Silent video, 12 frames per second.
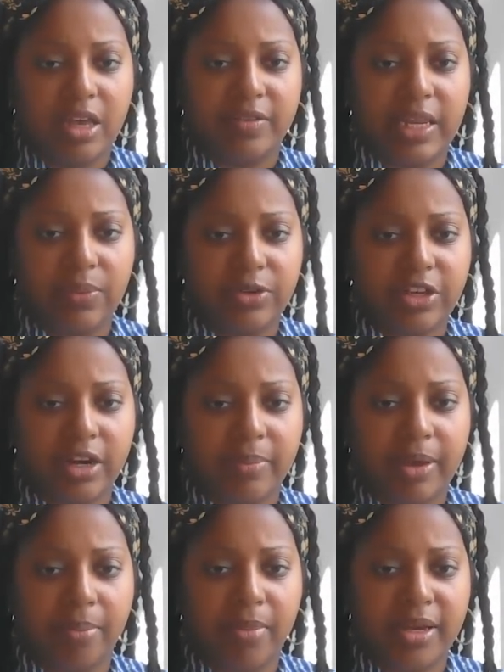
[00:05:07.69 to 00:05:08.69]
Now we're talking
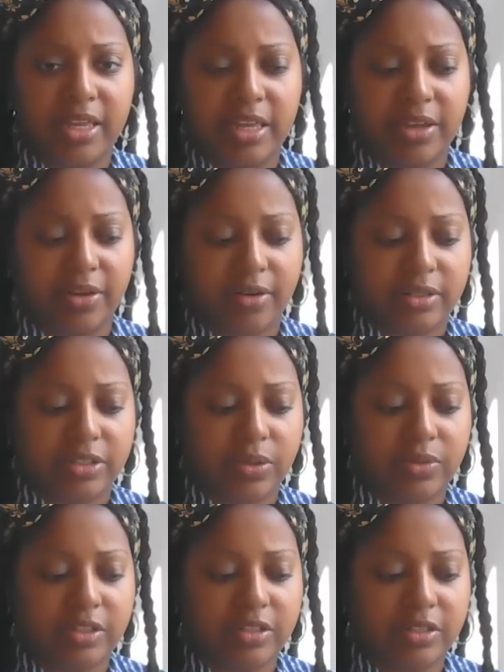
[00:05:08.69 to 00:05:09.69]
about money here.
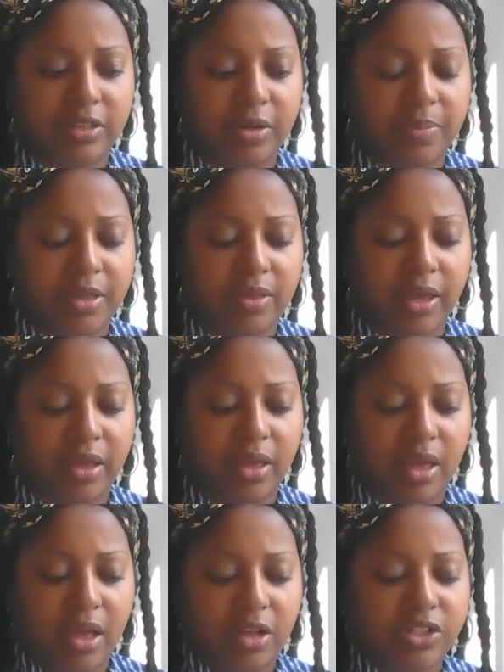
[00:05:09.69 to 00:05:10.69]
So this is, could be like,
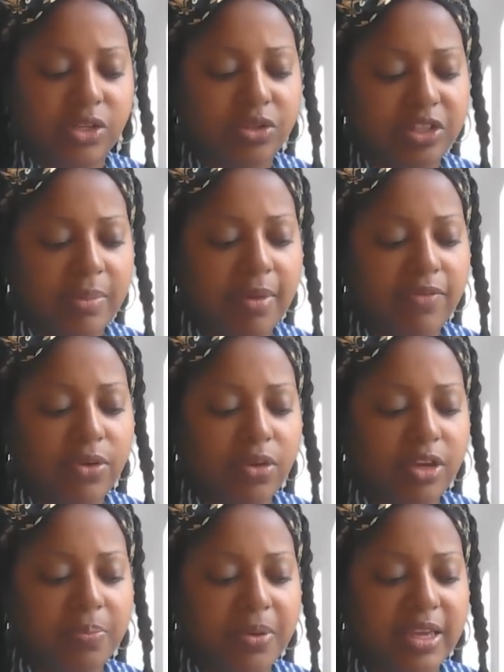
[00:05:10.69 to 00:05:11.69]
so some of you
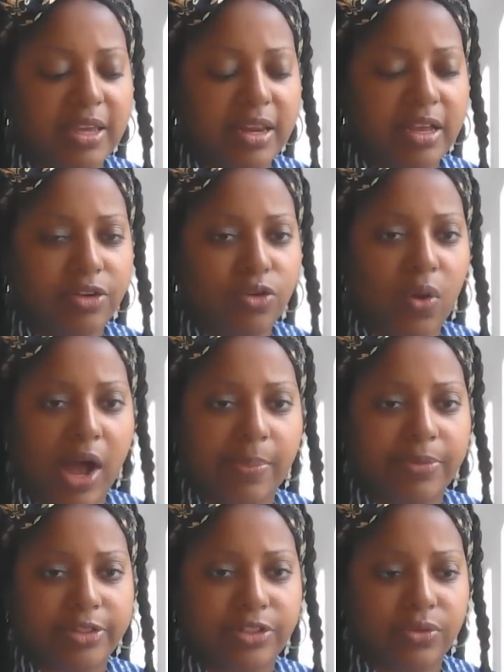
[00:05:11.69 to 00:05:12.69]
could be getting a new
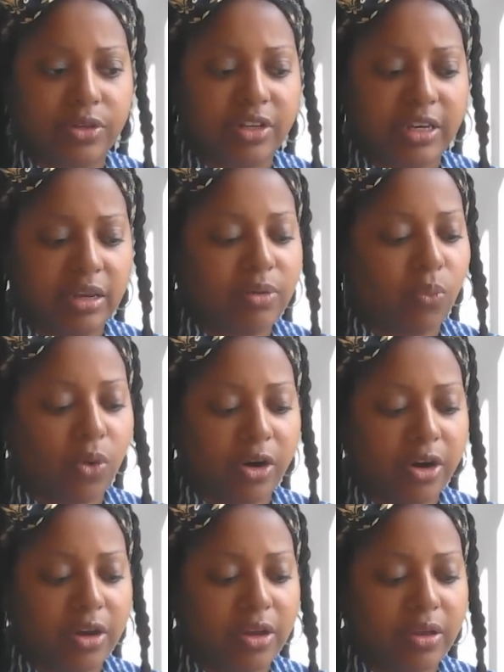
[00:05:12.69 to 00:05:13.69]
opportunity in
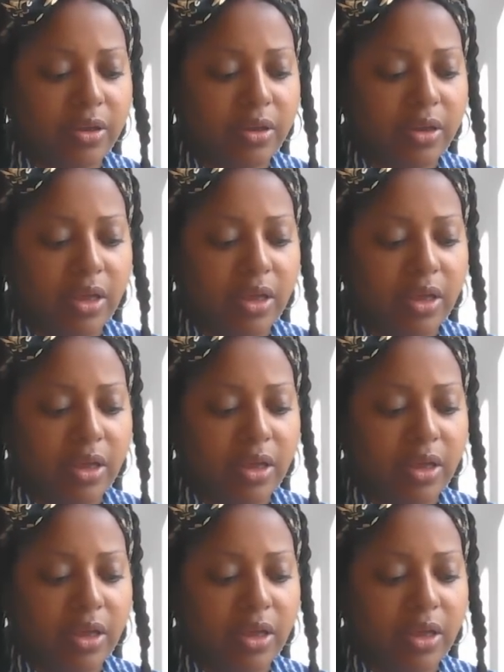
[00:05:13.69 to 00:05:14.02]
work,